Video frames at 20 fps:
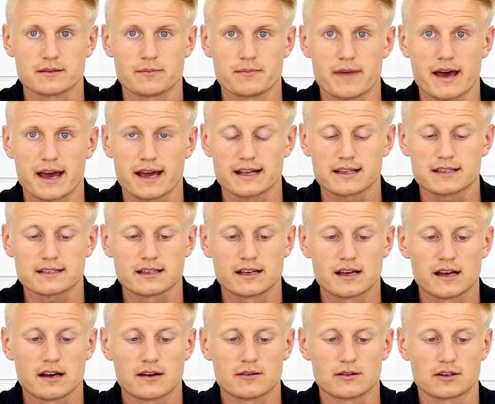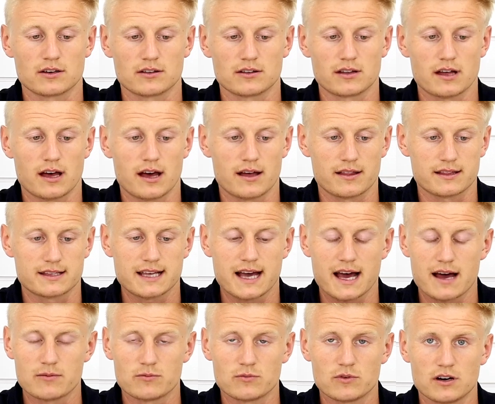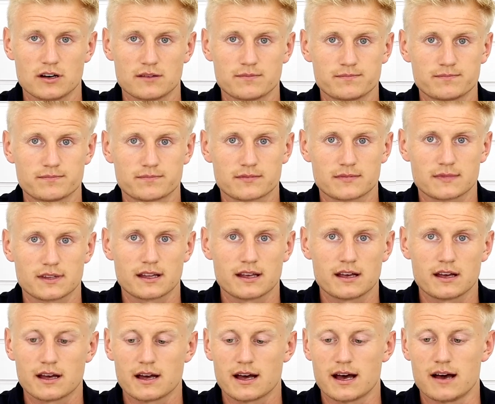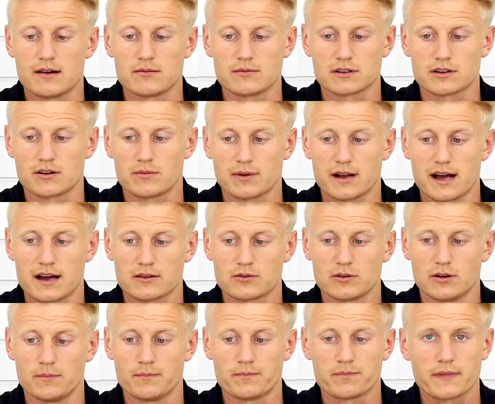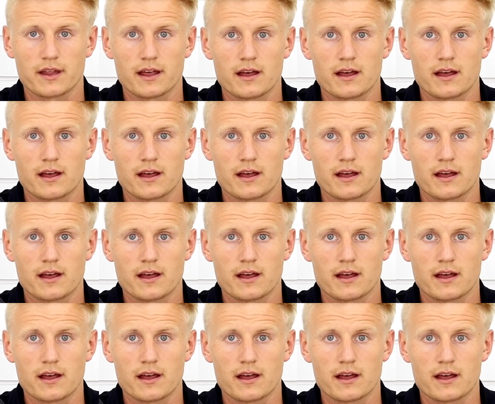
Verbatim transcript: some made. We got a tan one and we got a black one.